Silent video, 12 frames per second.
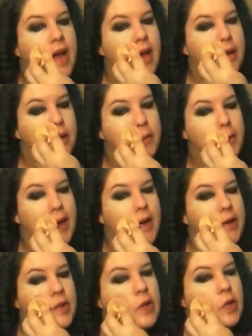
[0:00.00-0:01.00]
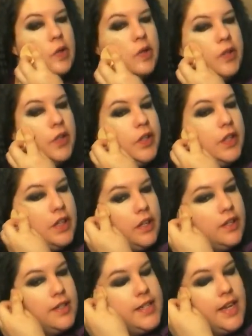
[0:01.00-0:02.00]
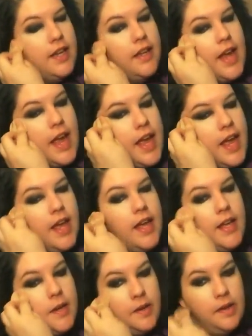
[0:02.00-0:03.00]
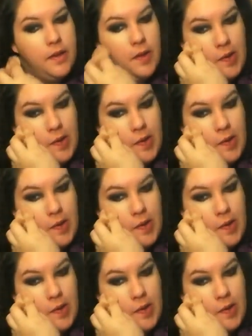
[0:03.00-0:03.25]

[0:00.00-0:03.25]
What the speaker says: I'm trying to look tan,